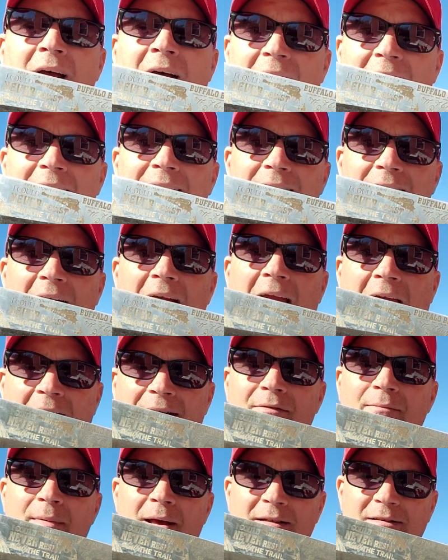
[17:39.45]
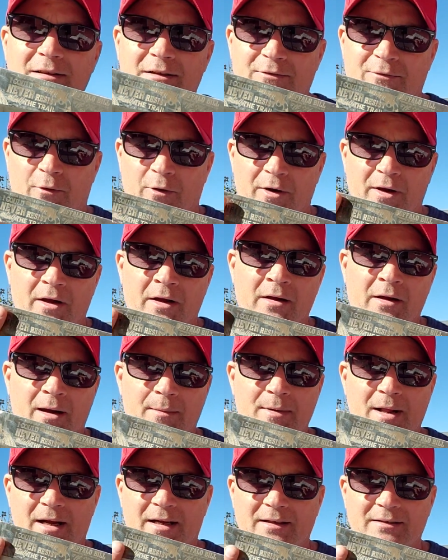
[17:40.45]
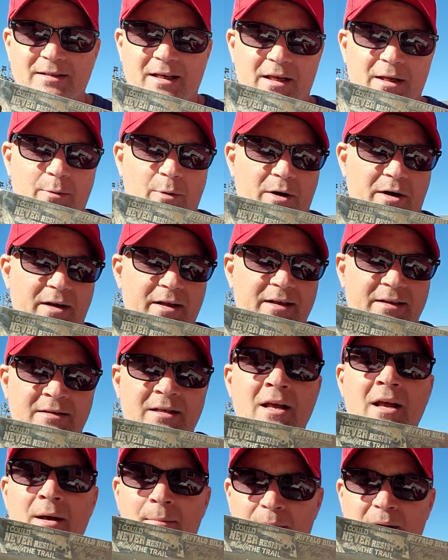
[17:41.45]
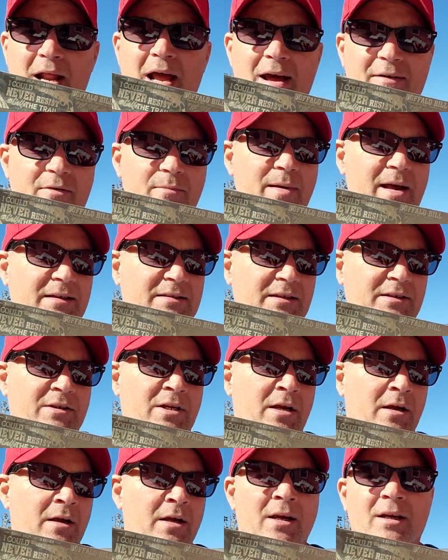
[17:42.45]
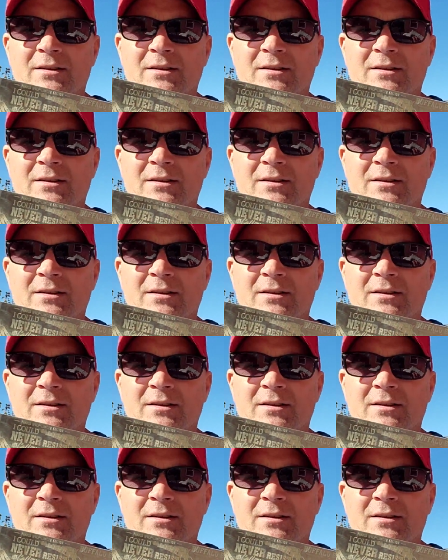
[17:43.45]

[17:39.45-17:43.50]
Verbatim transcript: I, I have a message for you. I'm not going to tell you what it is, but I have a message.